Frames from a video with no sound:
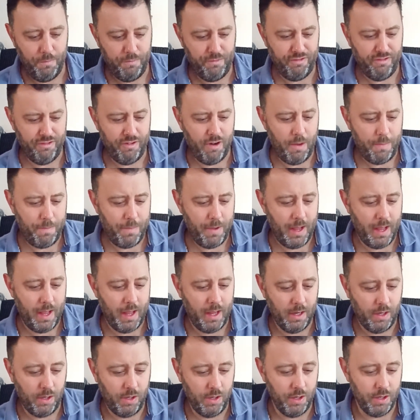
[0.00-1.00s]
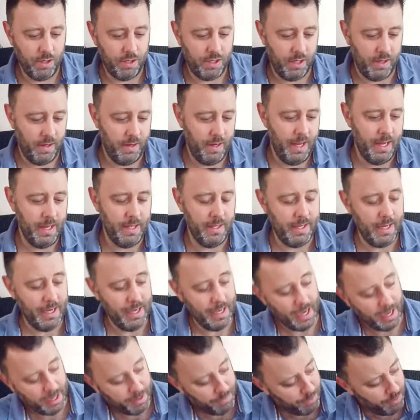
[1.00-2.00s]
Proper good indie
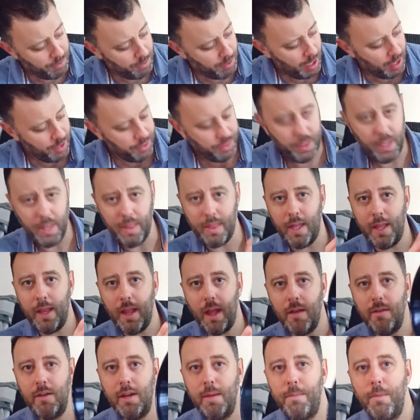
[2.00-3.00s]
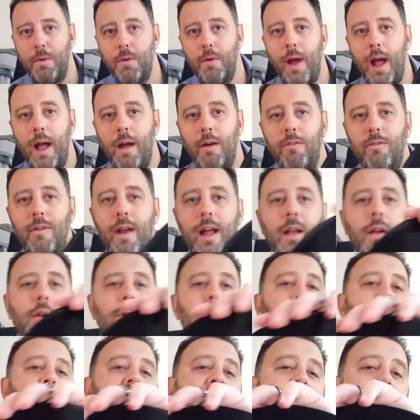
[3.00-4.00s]
label. I think they only brought out
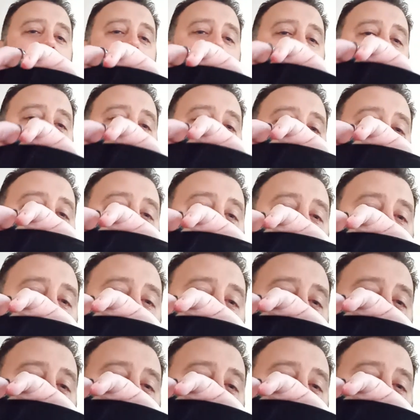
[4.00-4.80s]
records in either